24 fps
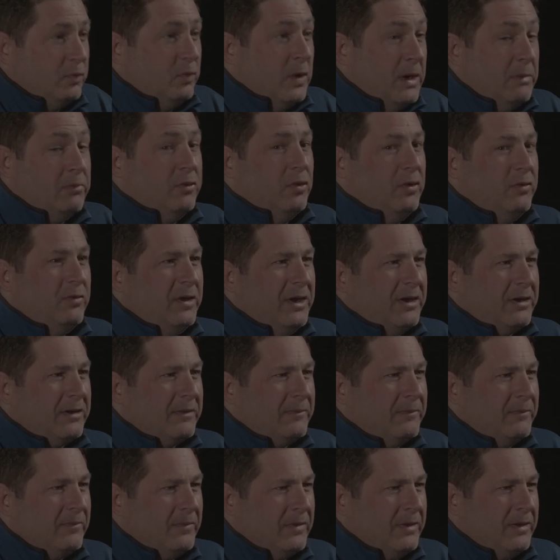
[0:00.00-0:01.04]
was White Boy
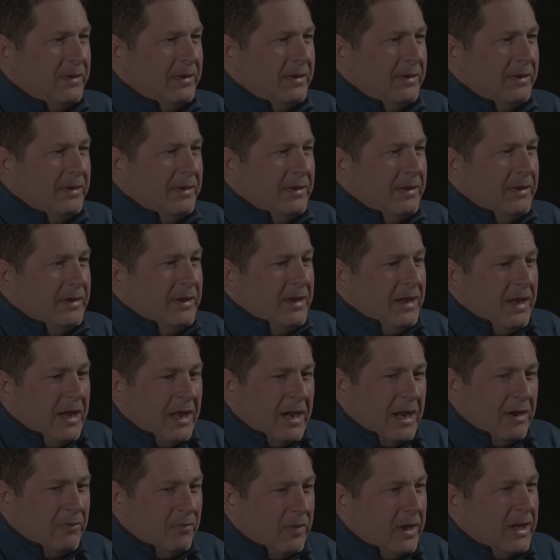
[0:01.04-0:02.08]
Rick.
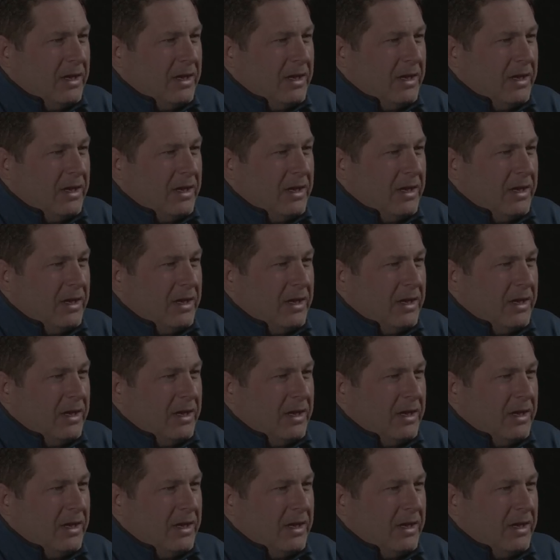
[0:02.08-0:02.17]
And